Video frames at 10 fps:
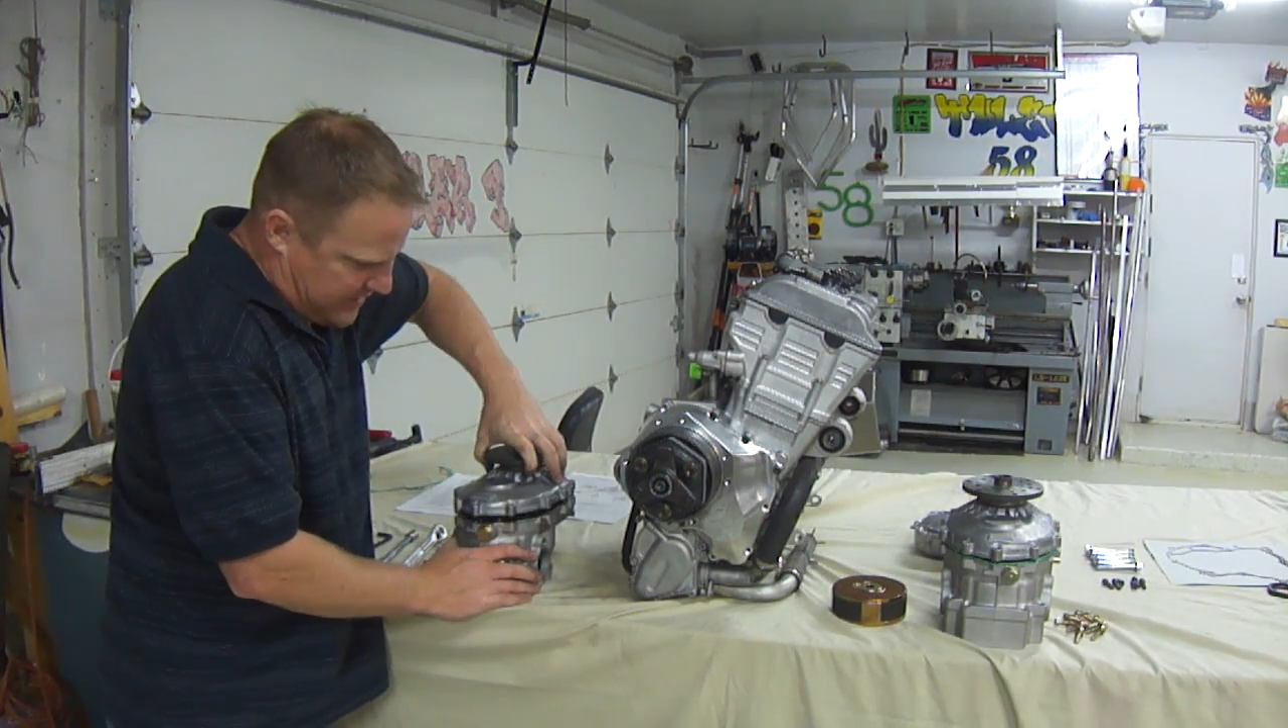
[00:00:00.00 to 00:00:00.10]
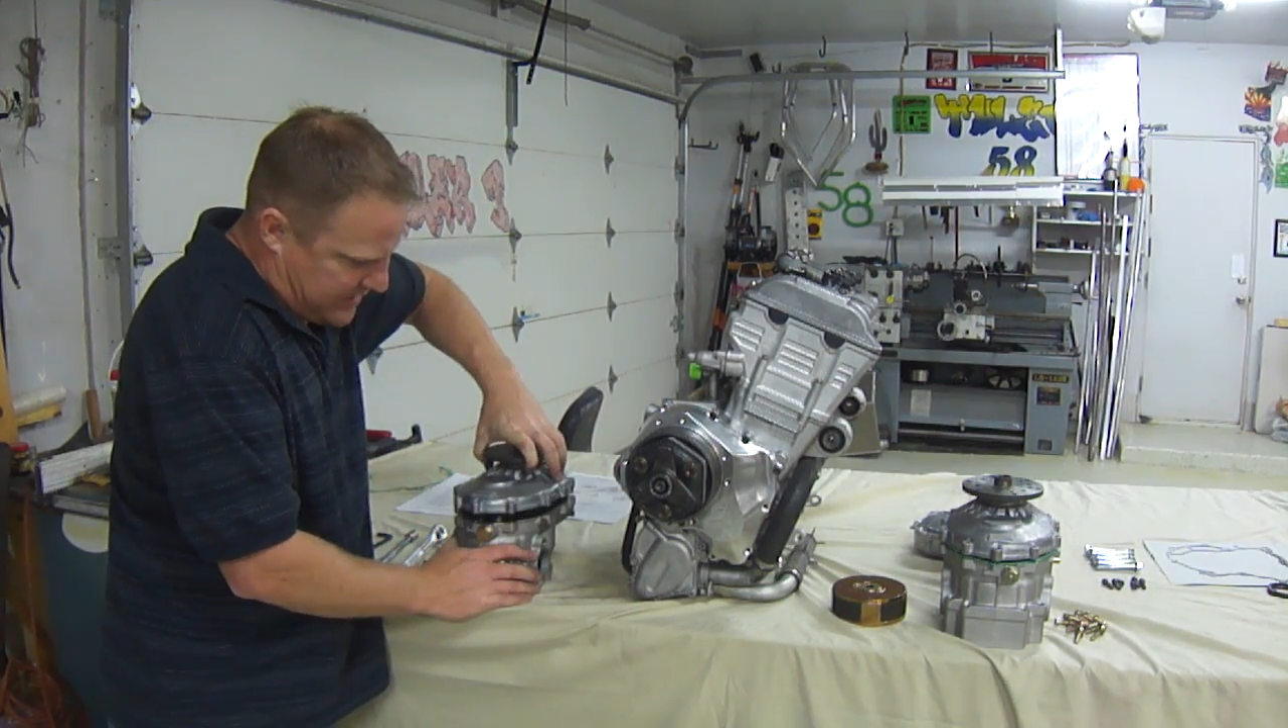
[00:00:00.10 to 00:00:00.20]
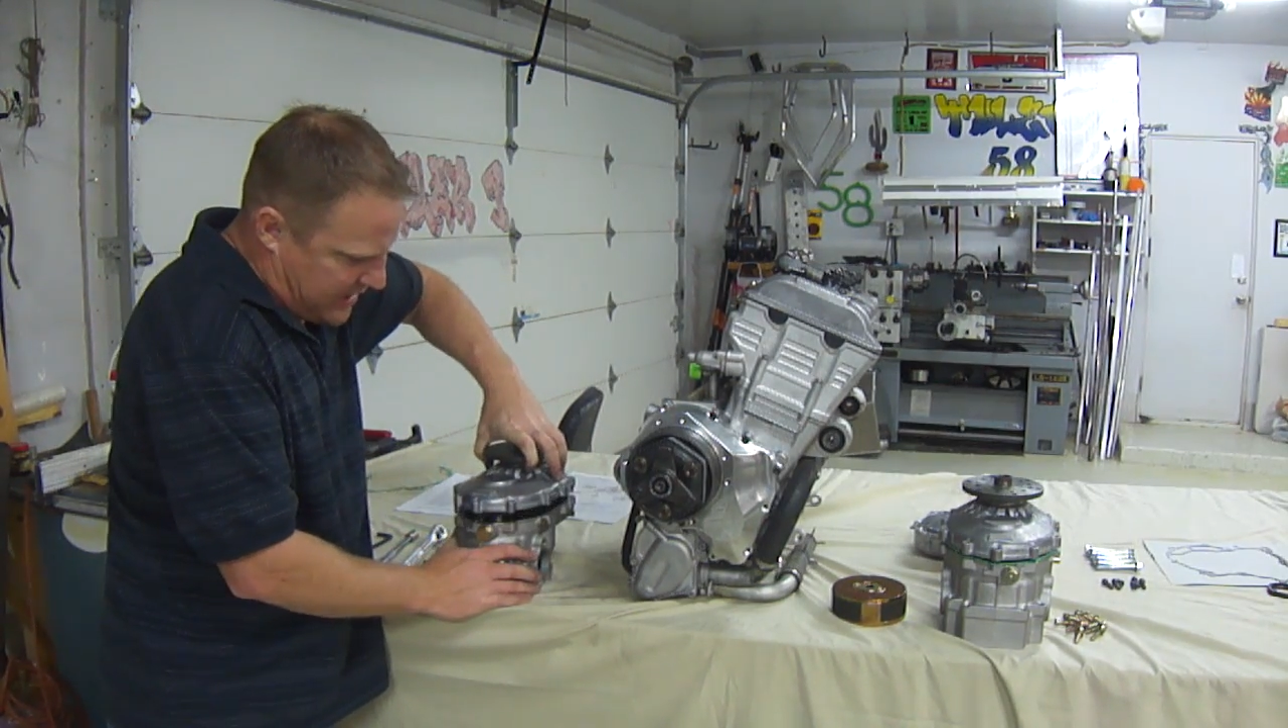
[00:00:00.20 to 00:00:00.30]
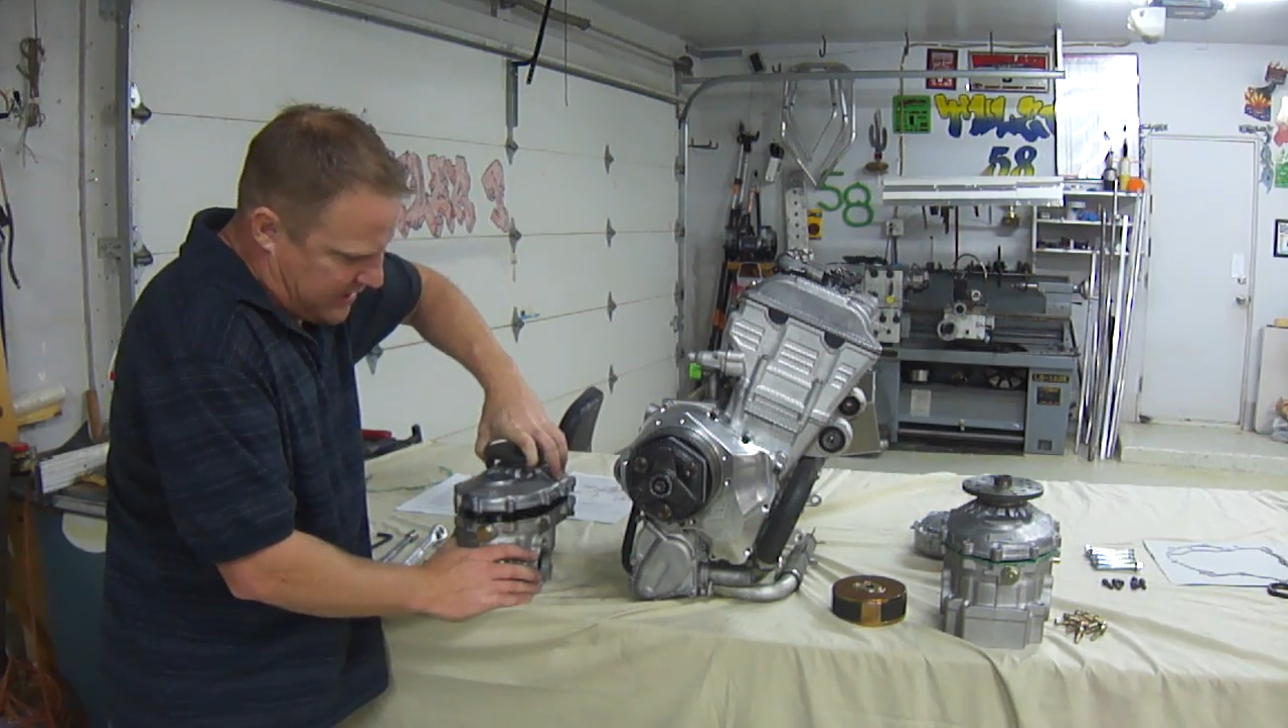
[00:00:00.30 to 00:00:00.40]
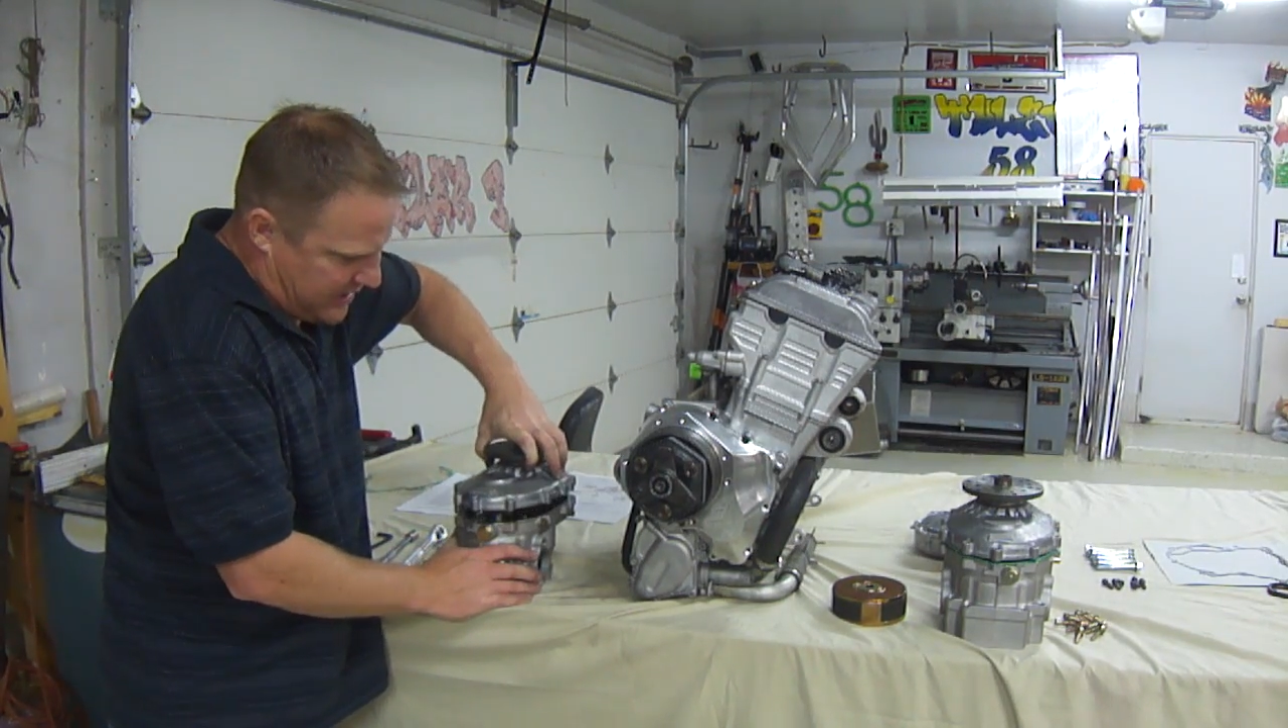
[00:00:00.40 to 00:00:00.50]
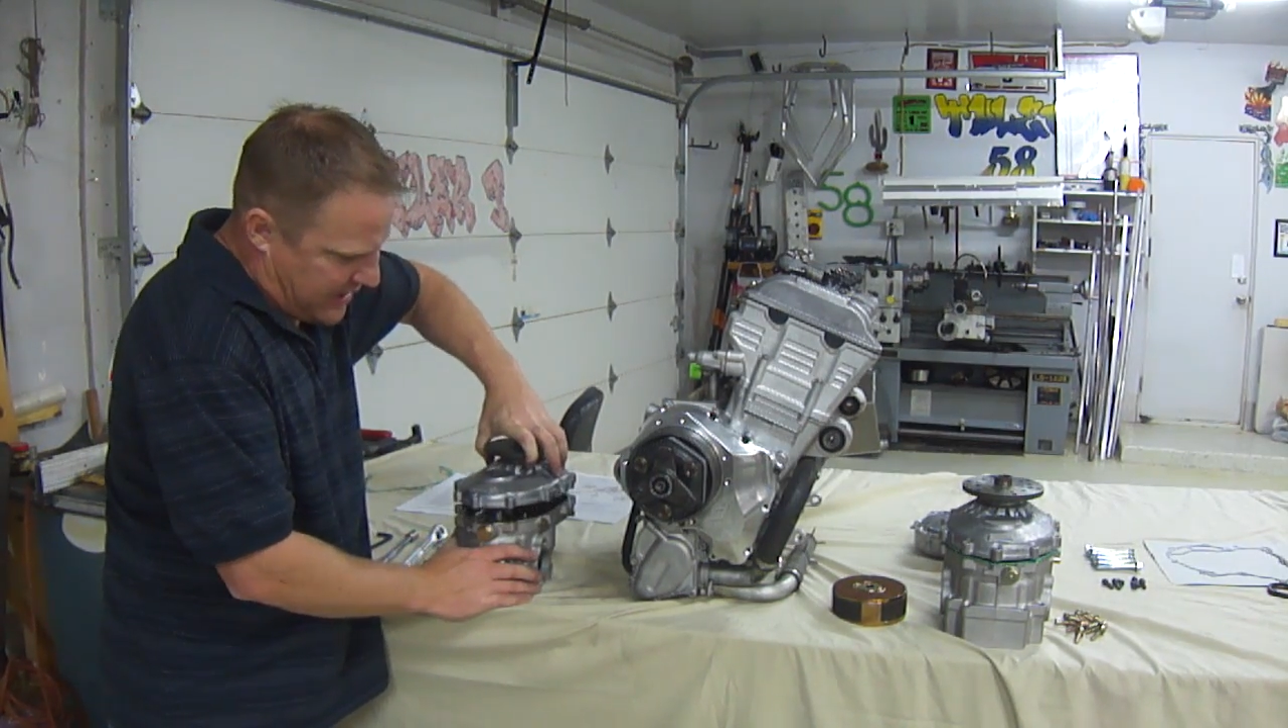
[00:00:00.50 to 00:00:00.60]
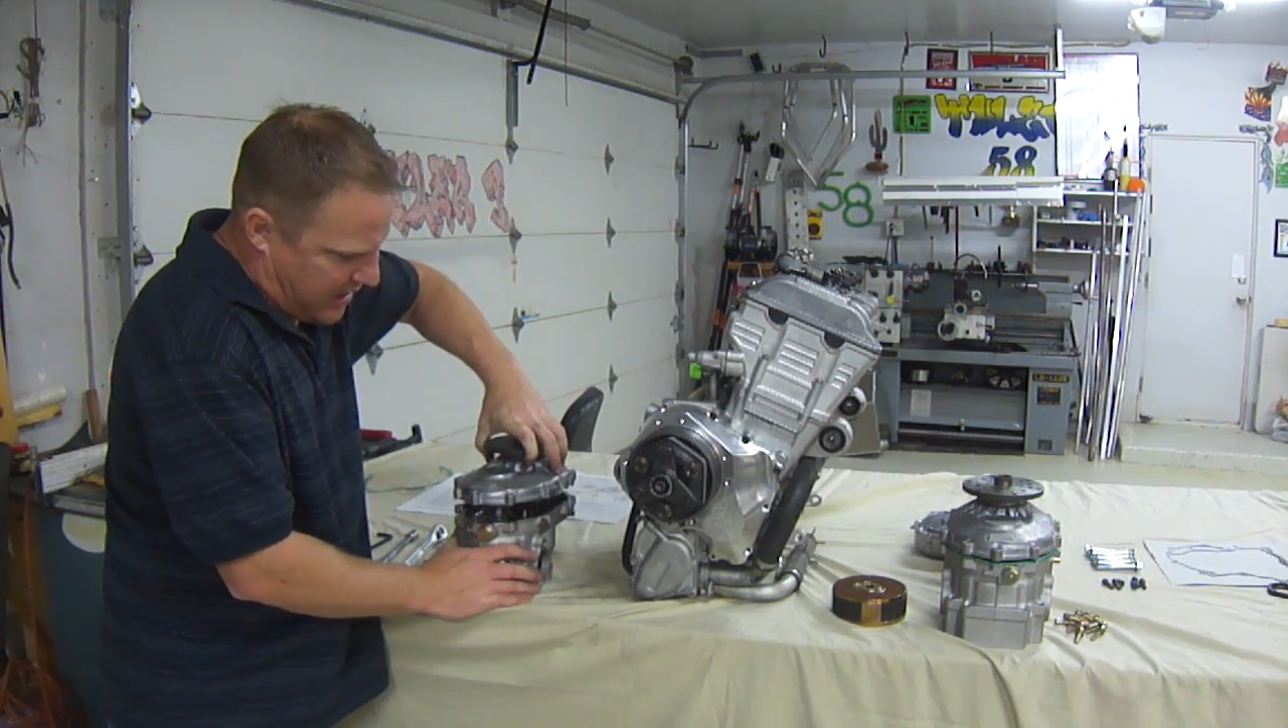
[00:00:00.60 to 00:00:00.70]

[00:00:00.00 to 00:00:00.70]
Take the